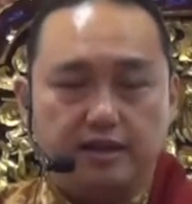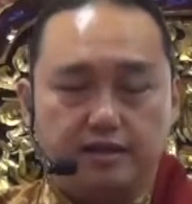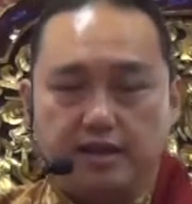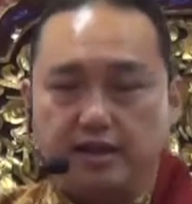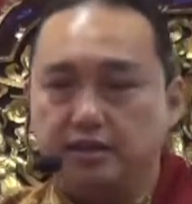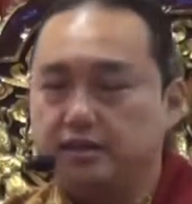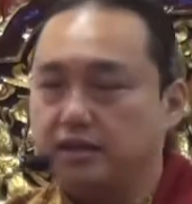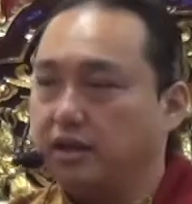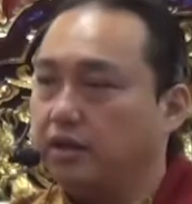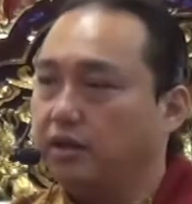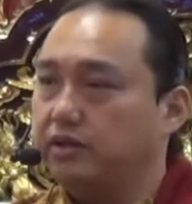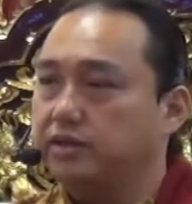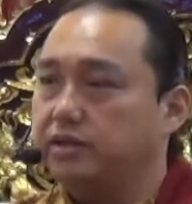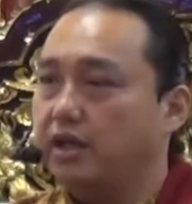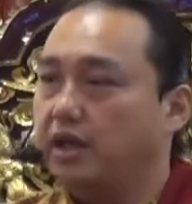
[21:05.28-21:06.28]
says that there
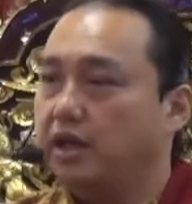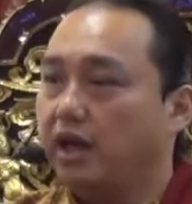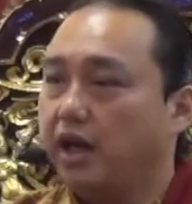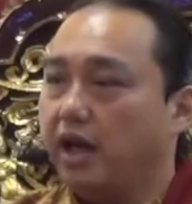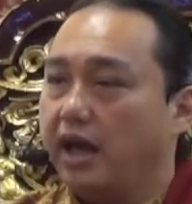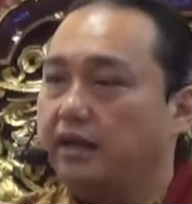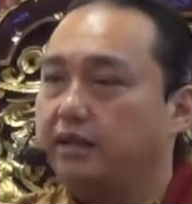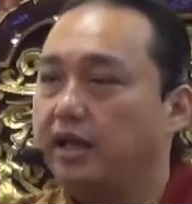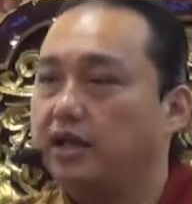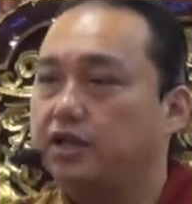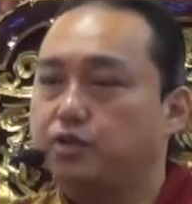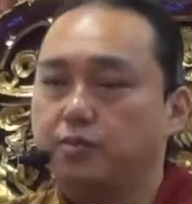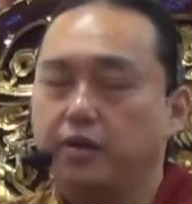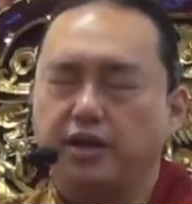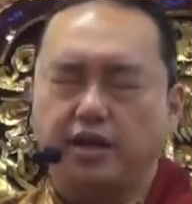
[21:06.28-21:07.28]
is the
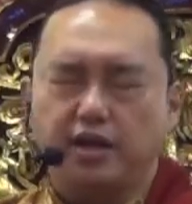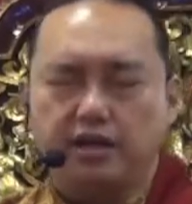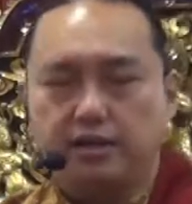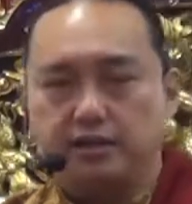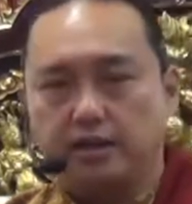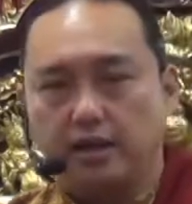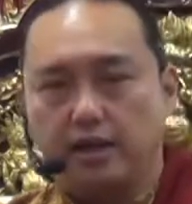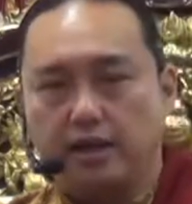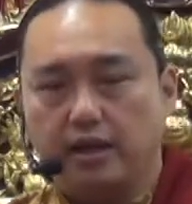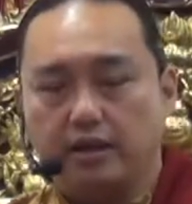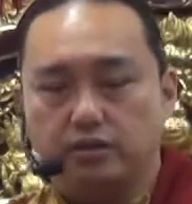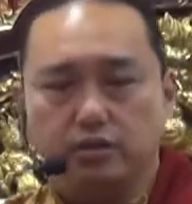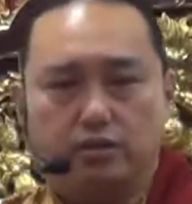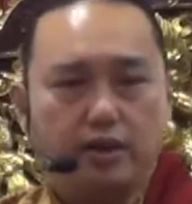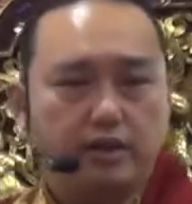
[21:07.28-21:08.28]
attachment and this and that.
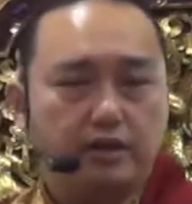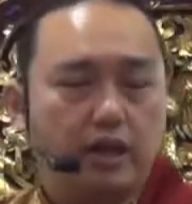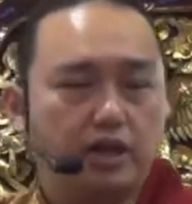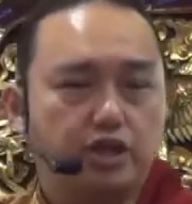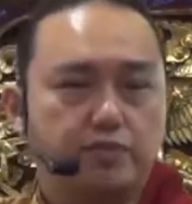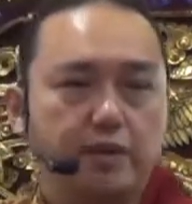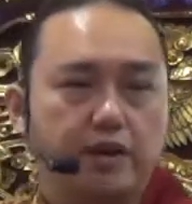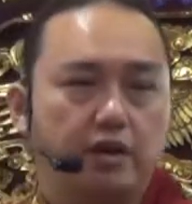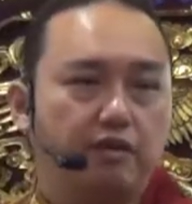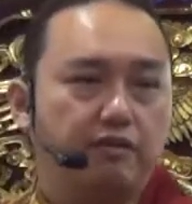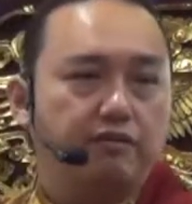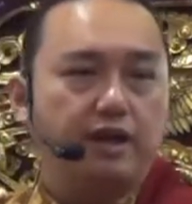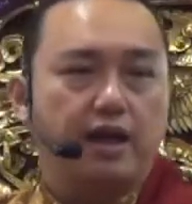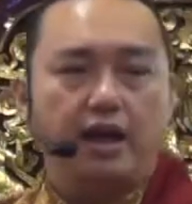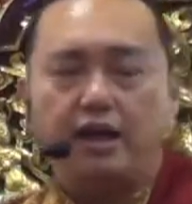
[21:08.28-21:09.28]
So attachment
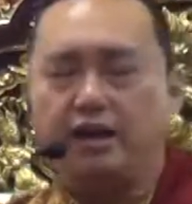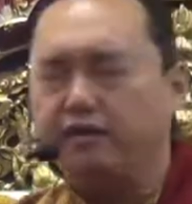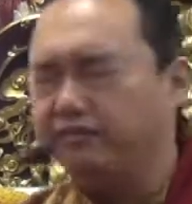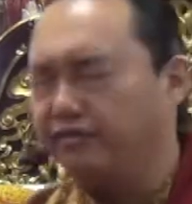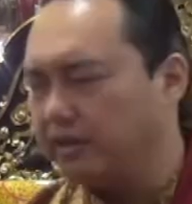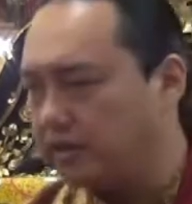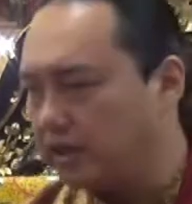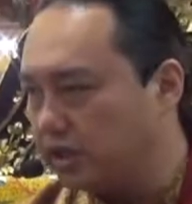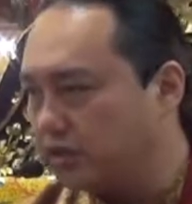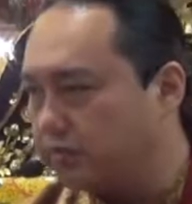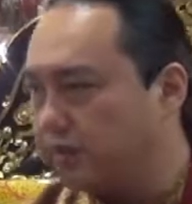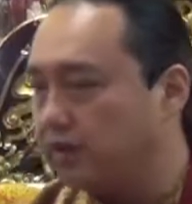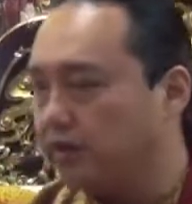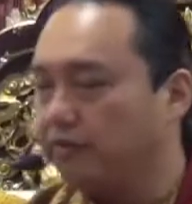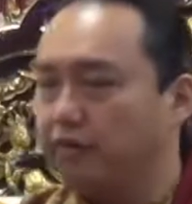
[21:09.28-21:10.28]
of life,
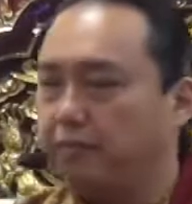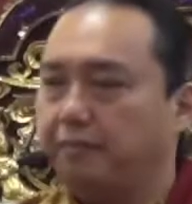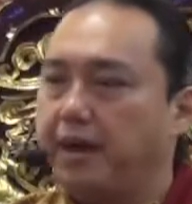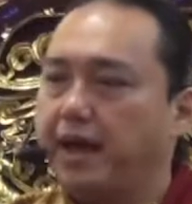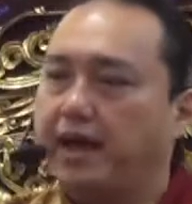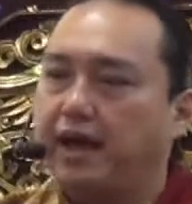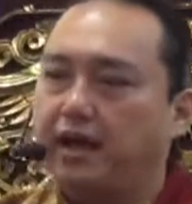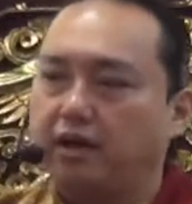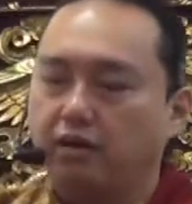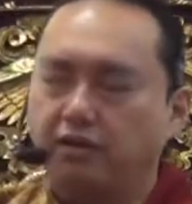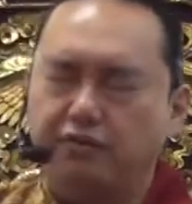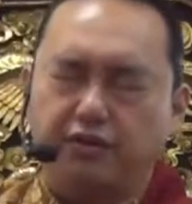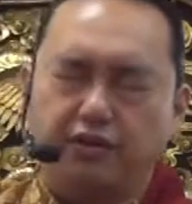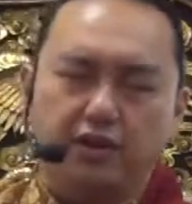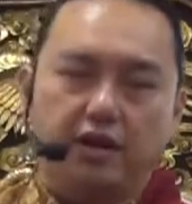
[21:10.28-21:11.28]
attachment of your pet,
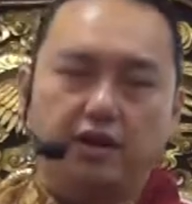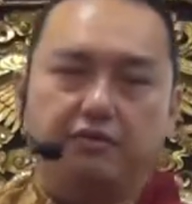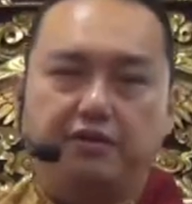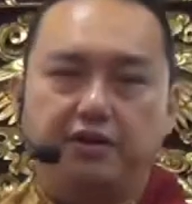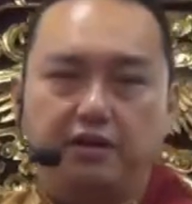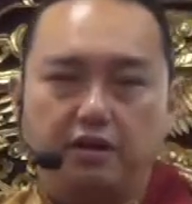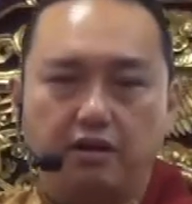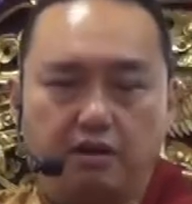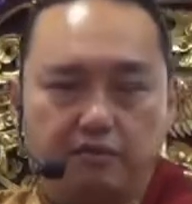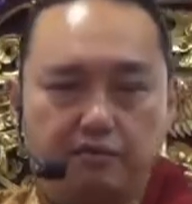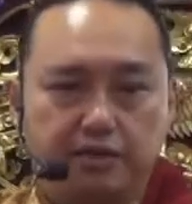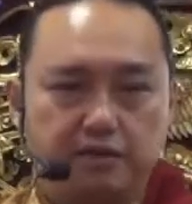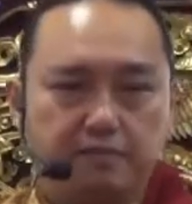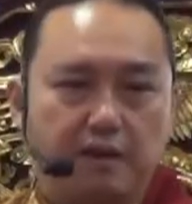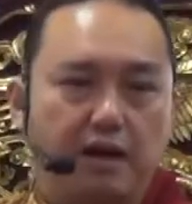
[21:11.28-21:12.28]
of your lover, of a
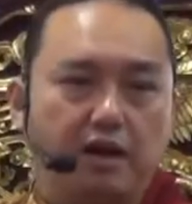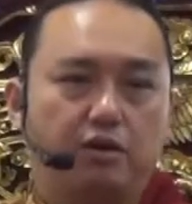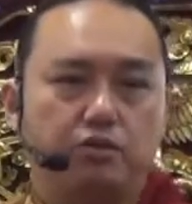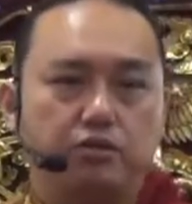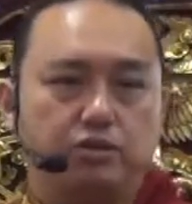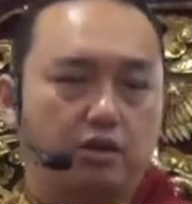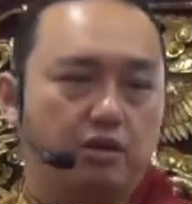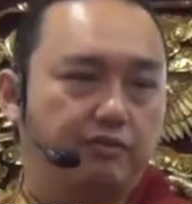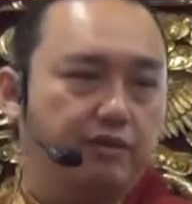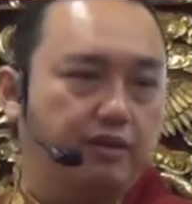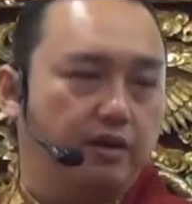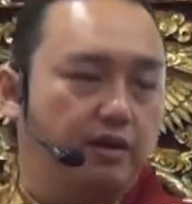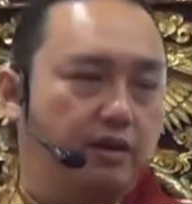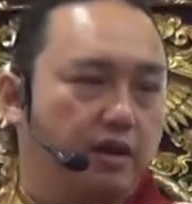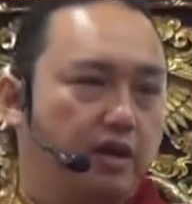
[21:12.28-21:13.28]
spouse, of
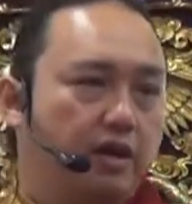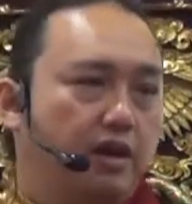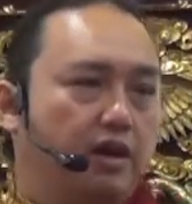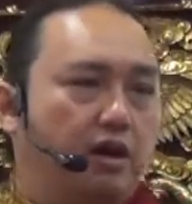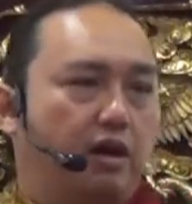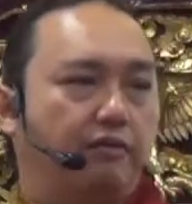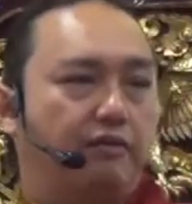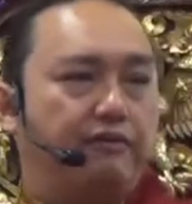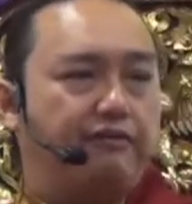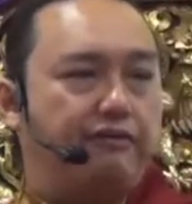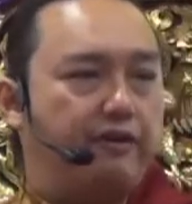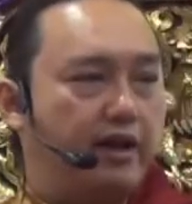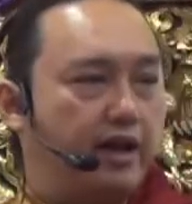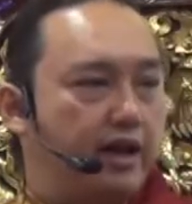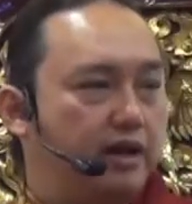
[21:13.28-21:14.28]
a
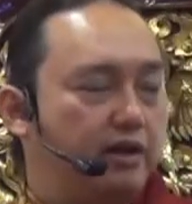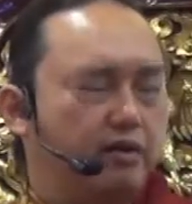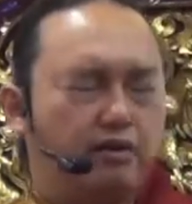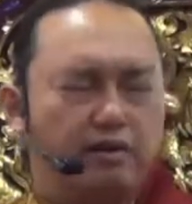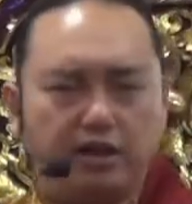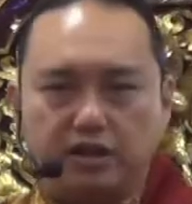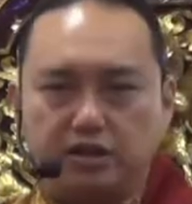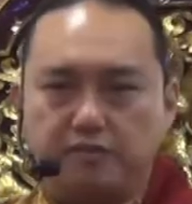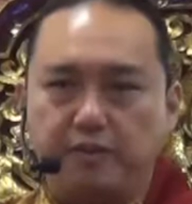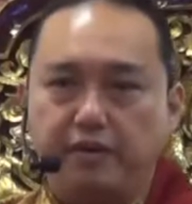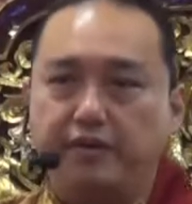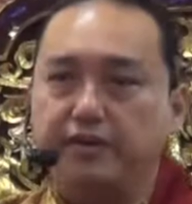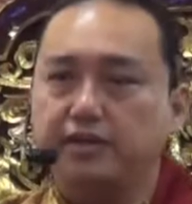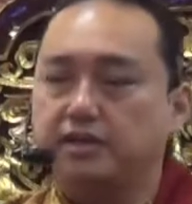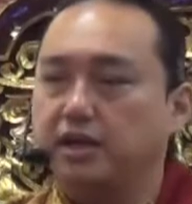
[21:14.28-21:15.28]
friend, or
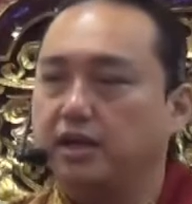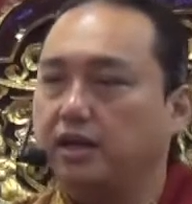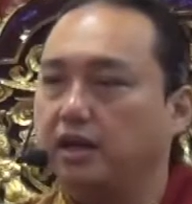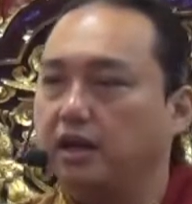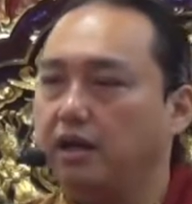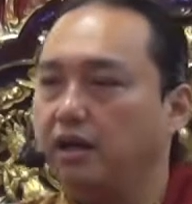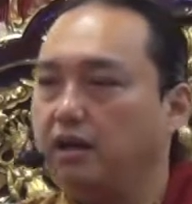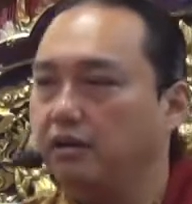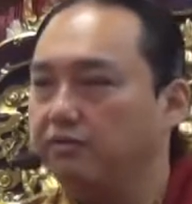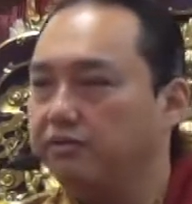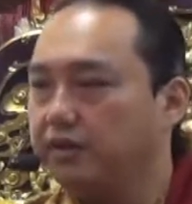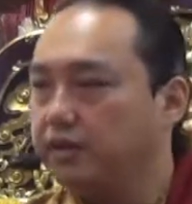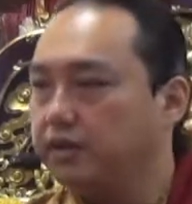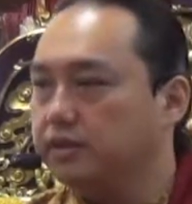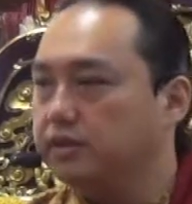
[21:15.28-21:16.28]
experiencing love
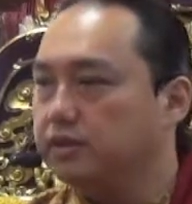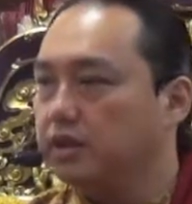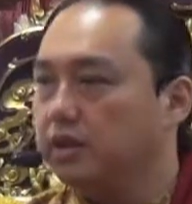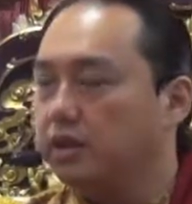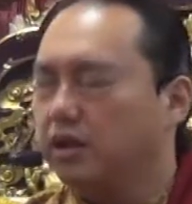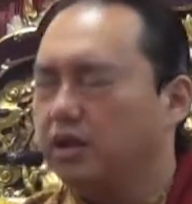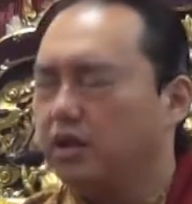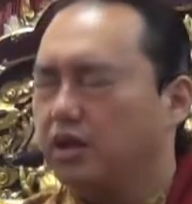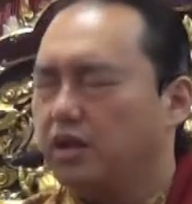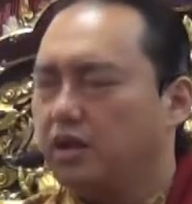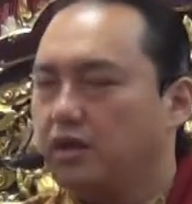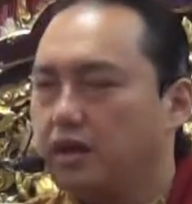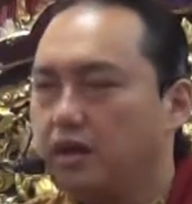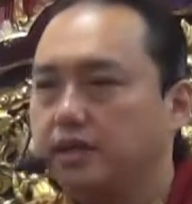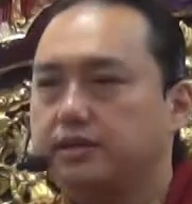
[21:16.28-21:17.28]
and this.
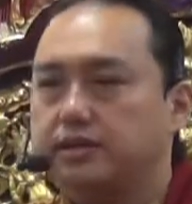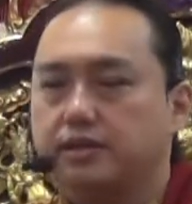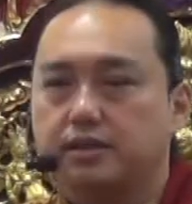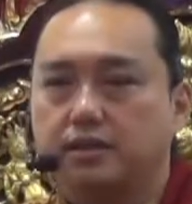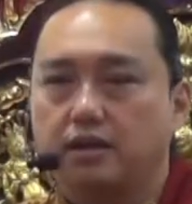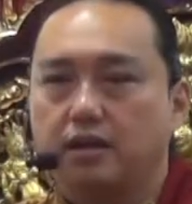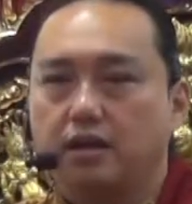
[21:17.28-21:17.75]
Yes.